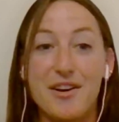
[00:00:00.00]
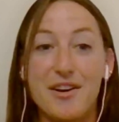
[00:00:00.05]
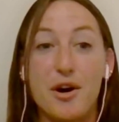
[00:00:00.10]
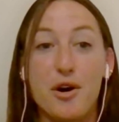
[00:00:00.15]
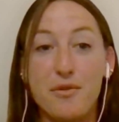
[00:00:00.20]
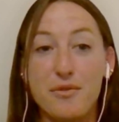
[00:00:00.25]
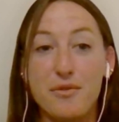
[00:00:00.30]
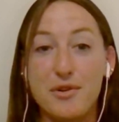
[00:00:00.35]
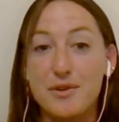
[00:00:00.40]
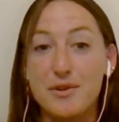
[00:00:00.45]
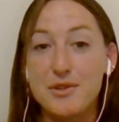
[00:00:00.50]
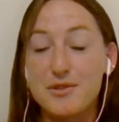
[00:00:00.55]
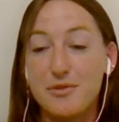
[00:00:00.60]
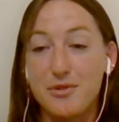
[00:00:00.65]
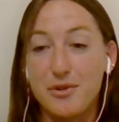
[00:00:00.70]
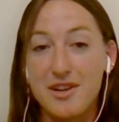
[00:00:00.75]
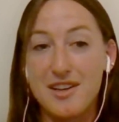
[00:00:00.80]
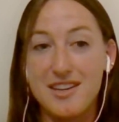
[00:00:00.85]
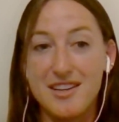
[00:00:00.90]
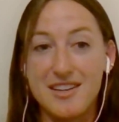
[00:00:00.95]
Over those
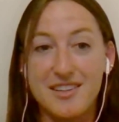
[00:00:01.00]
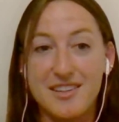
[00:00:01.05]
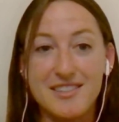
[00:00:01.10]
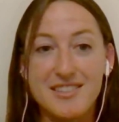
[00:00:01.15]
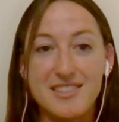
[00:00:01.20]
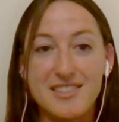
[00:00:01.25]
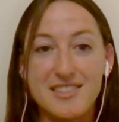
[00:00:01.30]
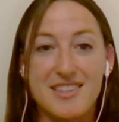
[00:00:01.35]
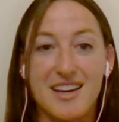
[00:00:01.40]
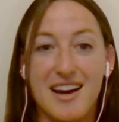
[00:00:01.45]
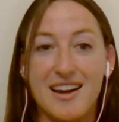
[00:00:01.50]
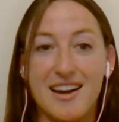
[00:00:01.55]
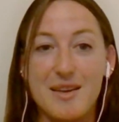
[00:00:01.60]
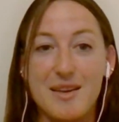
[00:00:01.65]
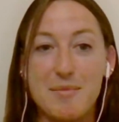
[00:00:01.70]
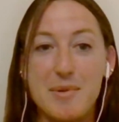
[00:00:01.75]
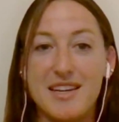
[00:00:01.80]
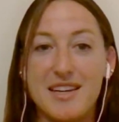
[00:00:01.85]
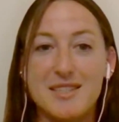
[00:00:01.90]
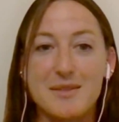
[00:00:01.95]
40 years, the
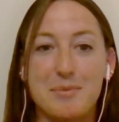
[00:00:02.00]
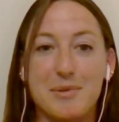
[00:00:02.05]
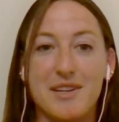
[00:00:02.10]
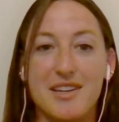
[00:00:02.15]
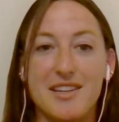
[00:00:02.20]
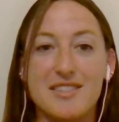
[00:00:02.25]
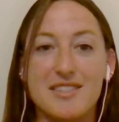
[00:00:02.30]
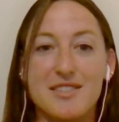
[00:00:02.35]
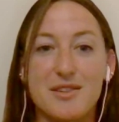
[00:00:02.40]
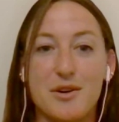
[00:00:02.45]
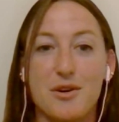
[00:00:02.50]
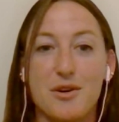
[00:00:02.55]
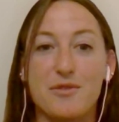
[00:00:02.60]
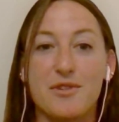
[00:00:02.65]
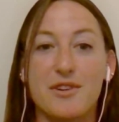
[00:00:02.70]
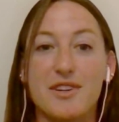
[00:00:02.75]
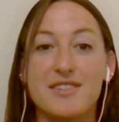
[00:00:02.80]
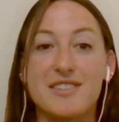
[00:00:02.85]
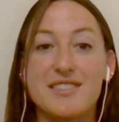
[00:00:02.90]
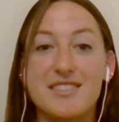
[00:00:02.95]
IEP has placed
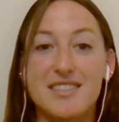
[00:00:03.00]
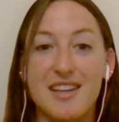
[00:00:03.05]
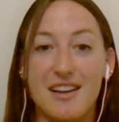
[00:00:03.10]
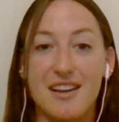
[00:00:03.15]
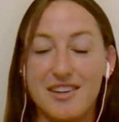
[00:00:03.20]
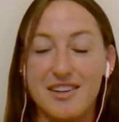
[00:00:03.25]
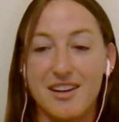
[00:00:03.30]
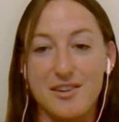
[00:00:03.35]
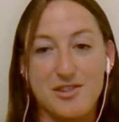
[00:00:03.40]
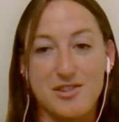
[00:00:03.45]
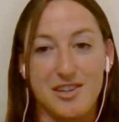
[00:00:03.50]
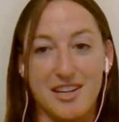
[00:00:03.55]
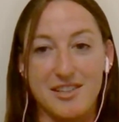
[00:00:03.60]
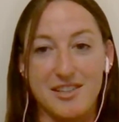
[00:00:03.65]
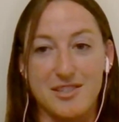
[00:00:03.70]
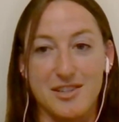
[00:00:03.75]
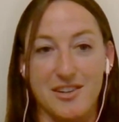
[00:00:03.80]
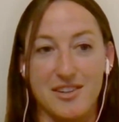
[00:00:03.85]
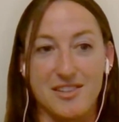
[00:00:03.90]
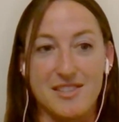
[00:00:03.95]
over 700
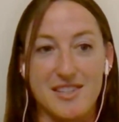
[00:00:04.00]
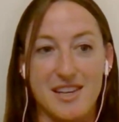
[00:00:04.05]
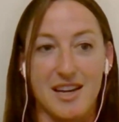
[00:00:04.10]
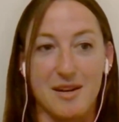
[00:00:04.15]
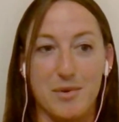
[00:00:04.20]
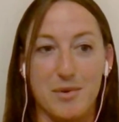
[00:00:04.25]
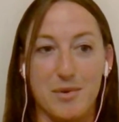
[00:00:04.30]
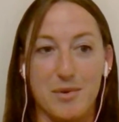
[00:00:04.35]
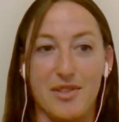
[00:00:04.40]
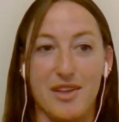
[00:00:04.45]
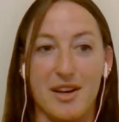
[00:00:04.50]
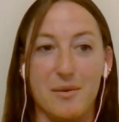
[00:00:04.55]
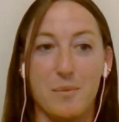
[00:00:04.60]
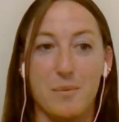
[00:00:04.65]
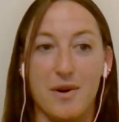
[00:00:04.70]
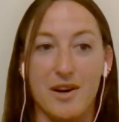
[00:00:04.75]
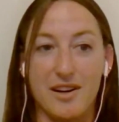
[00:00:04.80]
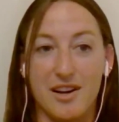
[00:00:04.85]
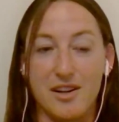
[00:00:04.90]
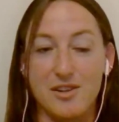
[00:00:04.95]
interns at more than
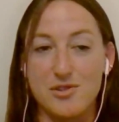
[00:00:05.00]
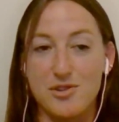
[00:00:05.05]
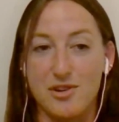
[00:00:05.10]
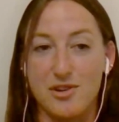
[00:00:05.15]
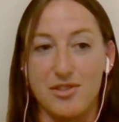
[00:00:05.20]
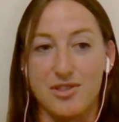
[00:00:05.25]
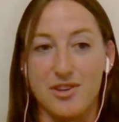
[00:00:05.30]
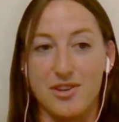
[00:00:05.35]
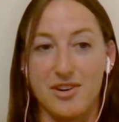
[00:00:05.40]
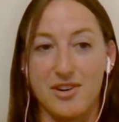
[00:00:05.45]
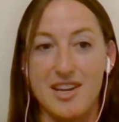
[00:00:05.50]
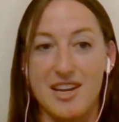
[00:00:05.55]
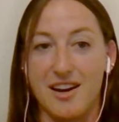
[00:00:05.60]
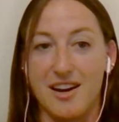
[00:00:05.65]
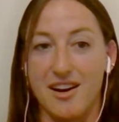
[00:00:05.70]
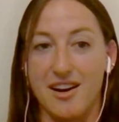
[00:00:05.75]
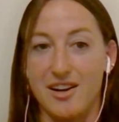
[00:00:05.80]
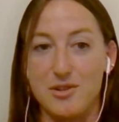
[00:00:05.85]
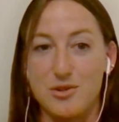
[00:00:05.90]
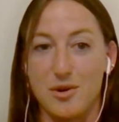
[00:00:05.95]
130
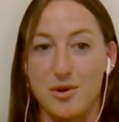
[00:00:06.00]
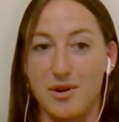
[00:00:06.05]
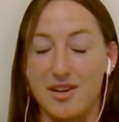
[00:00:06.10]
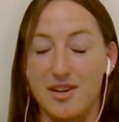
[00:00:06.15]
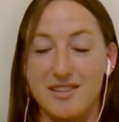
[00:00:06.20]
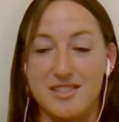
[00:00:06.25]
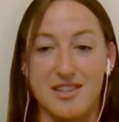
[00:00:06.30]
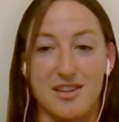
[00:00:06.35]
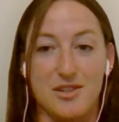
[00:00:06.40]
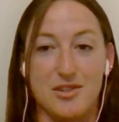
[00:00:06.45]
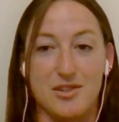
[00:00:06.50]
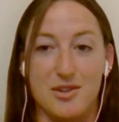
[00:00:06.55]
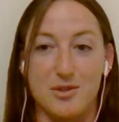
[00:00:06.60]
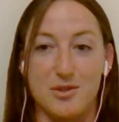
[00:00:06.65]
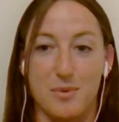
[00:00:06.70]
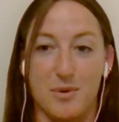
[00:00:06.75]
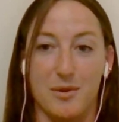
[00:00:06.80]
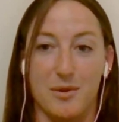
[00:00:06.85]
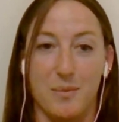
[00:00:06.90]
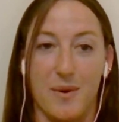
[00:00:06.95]
heritage organizations
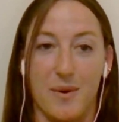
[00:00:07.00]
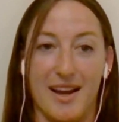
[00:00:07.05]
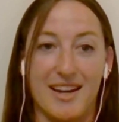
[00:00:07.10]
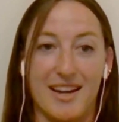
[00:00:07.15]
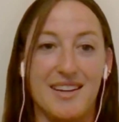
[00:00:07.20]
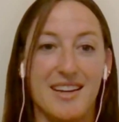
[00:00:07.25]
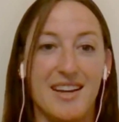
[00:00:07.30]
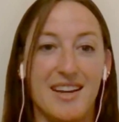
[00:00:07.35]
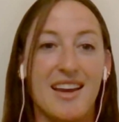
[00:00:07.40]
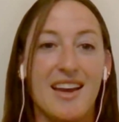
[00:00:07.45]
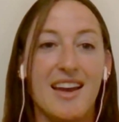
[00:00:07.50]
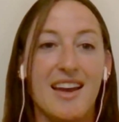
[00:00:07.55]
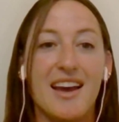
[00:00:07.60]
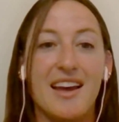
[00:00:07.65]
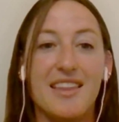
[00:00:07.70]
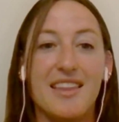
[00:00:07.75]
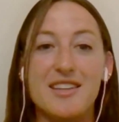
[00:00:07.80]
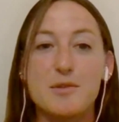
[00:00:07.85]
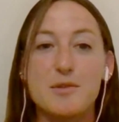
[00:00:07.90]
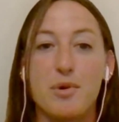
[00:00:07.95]
worldwide,
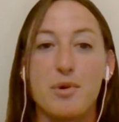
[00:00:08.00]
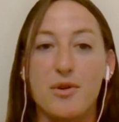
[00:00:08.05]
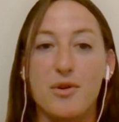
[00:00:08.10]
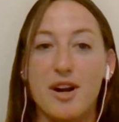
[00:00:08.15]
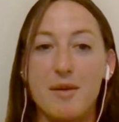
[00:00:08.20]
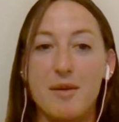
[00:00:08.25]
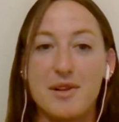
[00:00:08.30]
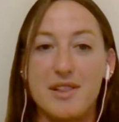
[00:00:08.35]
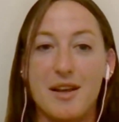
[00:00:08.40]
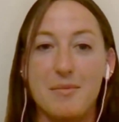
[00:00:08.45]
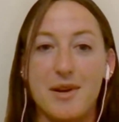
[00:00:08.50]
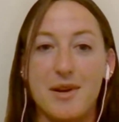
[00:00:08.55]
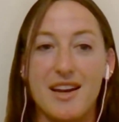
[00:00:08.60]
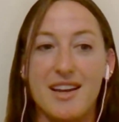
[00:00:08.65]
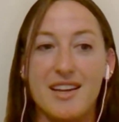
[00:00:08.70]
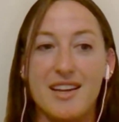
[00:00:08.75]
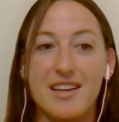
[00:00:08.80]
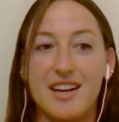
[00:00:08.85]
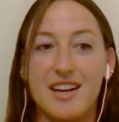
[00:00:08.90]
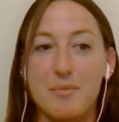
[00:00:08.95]
and these program
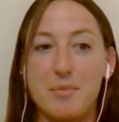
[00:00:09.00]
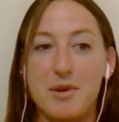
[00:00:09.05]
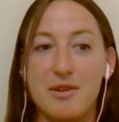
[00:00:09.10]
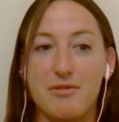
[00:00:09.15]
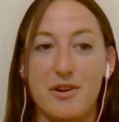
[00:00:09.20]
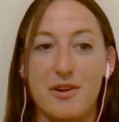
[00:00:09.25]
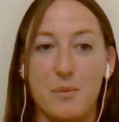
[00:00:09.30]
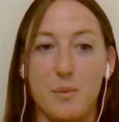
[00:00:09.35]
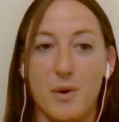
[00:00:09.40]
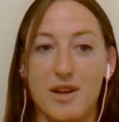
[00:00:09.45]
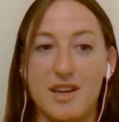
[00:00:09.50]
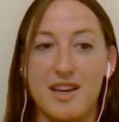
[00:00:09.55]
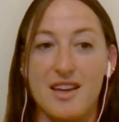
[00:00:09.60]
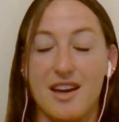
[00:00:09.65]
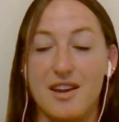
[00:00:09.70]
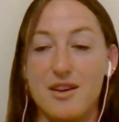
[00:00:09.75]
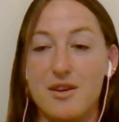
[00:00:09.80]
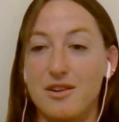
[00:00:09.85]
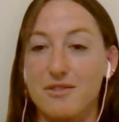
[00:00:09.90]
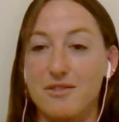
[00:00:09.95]
alumni can now be found working
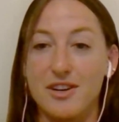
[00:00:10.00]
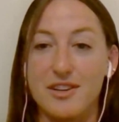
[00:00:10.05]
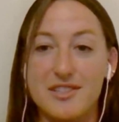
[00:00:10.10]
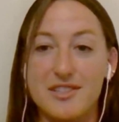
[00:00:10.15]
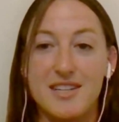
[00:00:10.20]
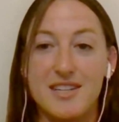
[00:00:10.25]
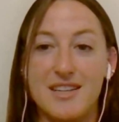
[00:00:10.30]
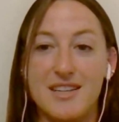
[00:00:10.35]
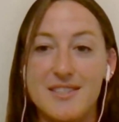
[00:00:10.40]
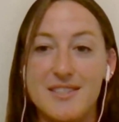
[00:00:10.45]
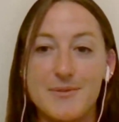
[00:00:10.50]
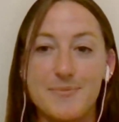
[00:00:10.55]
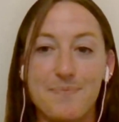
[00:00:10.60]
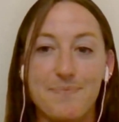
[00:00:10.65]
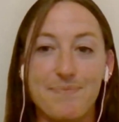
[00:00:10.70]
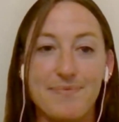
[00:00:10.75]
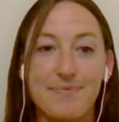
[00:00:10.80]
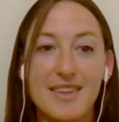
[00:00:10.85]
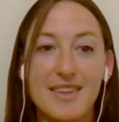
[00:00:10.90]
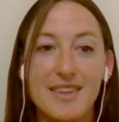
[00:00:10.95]
at universities,
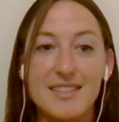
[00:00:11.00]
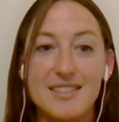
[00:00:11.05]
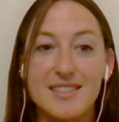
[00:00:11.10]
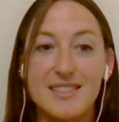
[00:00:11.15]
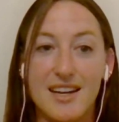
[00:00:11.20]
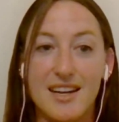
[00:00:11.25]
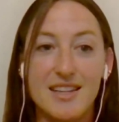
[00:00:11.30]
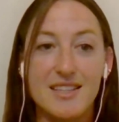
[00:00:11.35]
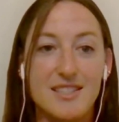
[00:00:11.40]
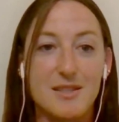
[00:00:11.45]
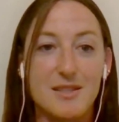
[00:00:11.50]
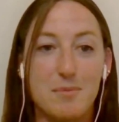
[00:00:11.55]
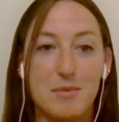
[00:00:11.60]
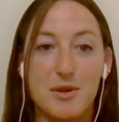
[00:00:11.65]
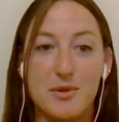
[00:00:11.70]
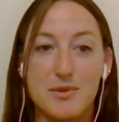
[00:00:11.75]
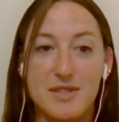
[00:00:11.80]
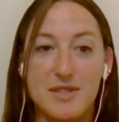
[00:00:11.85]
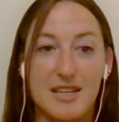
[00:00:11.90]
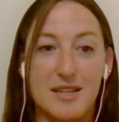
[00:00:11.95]
sites,
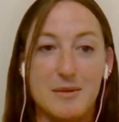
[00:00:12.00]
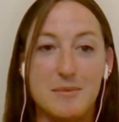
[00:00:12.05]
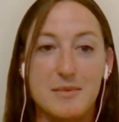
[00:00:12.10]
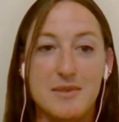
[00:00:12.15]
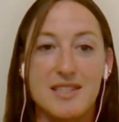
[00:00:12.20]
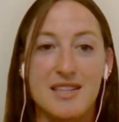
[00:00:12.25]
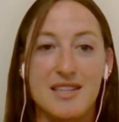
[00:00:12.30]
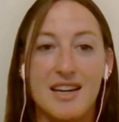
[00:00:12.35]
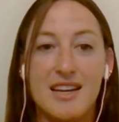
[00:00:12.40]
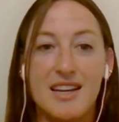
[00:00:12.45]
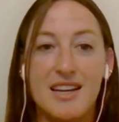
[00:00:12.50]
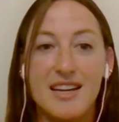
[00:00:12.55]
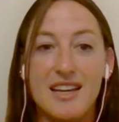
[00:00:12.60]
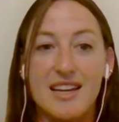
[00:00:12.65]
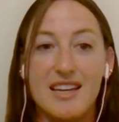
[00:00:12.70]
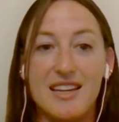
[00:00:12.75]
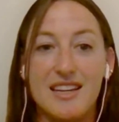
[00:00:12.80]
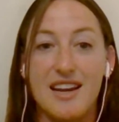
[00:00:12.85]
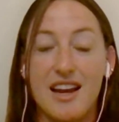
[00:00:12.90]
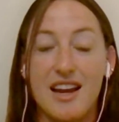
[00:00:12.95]
museums,
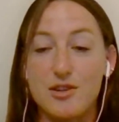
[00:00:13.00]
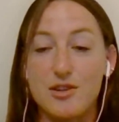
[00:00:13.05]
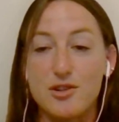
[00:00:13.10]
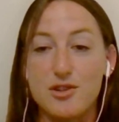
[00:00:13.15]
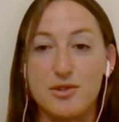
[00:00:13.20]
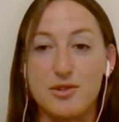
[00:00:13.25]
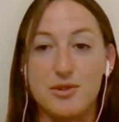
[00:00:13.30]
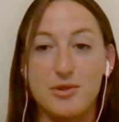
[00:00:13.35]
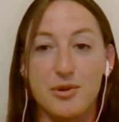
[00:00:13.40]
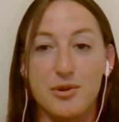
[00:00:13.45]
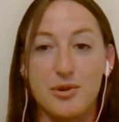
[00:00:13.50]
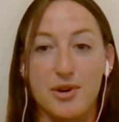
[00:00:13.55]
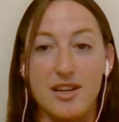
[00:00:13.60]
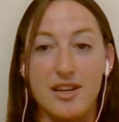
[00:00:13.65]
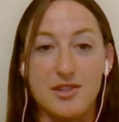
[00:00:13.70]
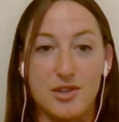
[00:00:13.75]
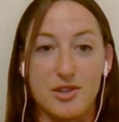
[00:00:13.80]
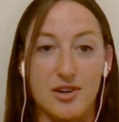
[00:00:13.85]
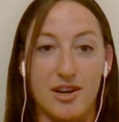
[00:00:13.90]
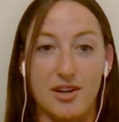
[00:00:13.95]
in national or
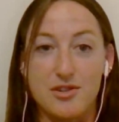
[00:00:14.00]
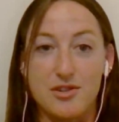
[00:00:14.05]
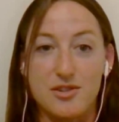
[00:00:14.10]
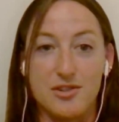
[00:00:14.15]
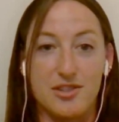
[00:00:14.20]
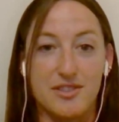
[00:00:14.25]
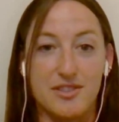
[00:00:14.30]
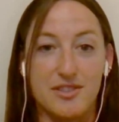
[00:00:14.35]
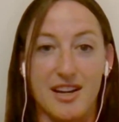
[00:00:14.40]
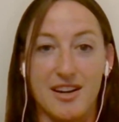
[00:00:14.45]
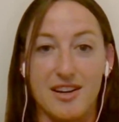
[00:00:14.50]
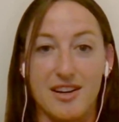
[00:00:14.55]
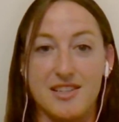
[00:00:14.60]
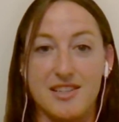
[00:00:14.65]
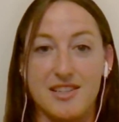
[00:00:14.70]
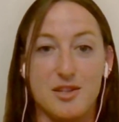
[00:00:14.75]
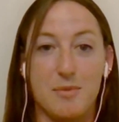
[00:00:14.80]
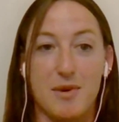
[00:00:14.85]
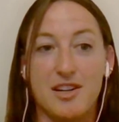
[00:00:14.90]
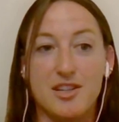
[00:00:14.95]
international
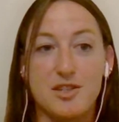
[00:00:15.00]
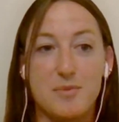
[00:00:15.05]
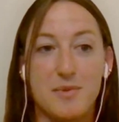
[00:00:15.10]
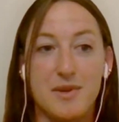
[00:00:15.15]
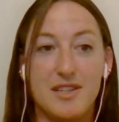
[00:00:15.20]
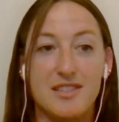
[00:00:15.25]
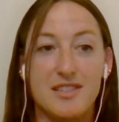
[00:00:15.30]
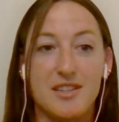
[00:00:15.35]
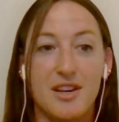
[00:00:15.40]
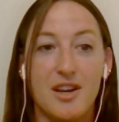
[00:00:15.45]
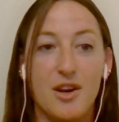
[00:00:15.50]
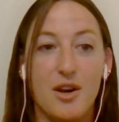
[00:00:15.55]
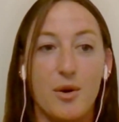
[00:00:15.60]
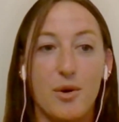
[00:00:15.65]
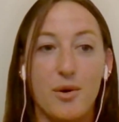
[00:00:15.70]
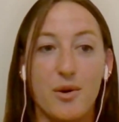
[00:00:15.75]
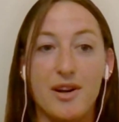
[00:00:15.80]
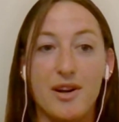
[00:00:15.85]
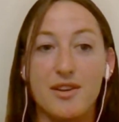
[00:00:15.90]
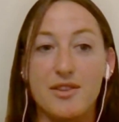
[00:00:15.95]
heritage management,
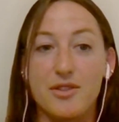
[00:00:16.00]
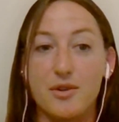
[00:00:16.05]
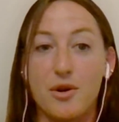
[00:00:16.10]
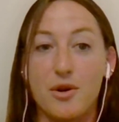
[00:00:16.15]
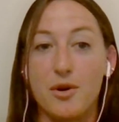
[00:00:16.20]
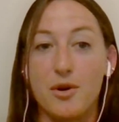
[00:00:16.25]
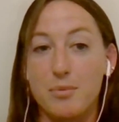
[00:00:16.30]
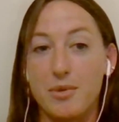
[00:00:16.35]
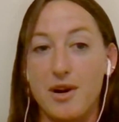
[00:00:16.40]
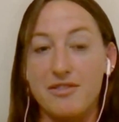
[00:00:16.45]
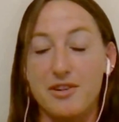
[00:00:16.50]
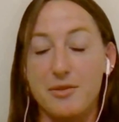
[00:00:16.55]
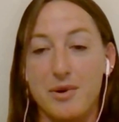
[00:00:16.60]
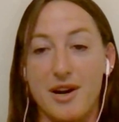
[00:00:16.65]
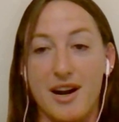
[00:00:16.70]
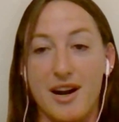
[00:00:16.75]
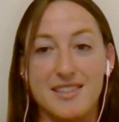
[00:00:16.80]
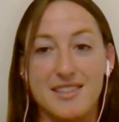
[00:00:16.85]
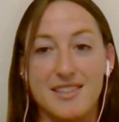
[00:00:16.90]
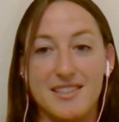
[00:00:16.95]
or in their own private
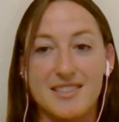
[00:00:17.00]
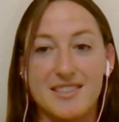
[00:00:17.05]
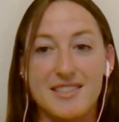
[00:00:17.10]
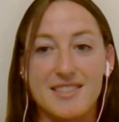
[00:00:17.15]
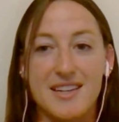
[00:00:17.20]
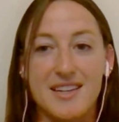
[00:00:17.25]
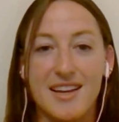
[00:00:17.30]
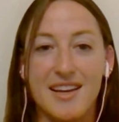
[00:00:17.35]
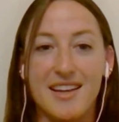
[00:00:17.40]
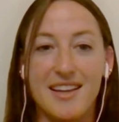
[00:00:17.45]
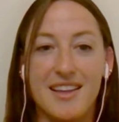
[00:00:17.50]
practice.